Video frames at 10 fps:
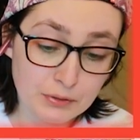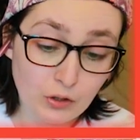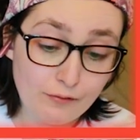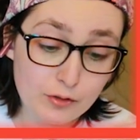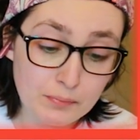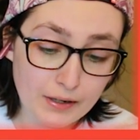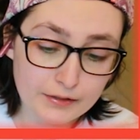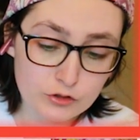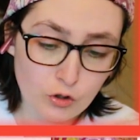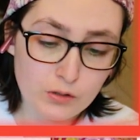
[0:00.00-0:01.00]
Beloved
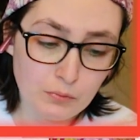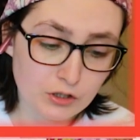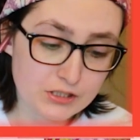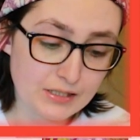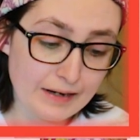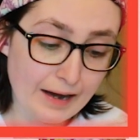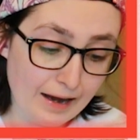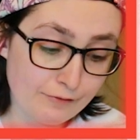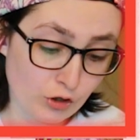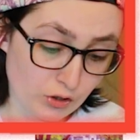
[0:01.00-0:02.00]
by Toni Morrison, I
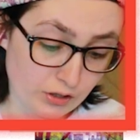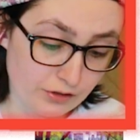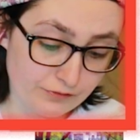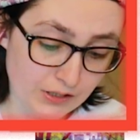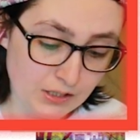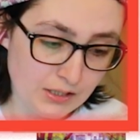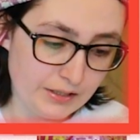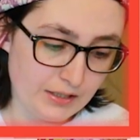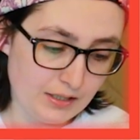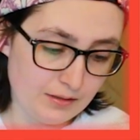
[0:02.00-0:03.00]
have heard of,
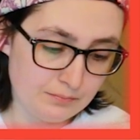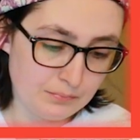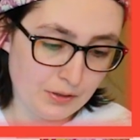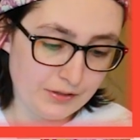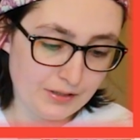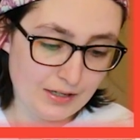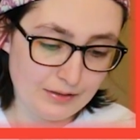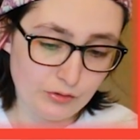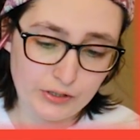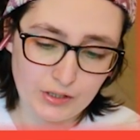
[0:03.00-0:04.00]
um, but I
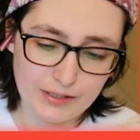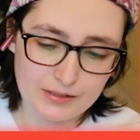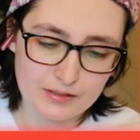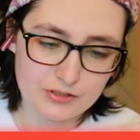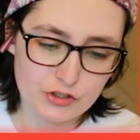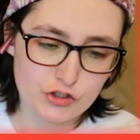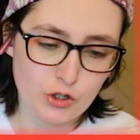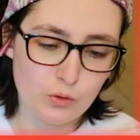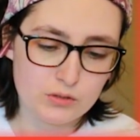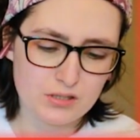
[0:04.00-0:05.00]
really like this. It
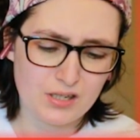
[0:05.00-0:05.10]
shows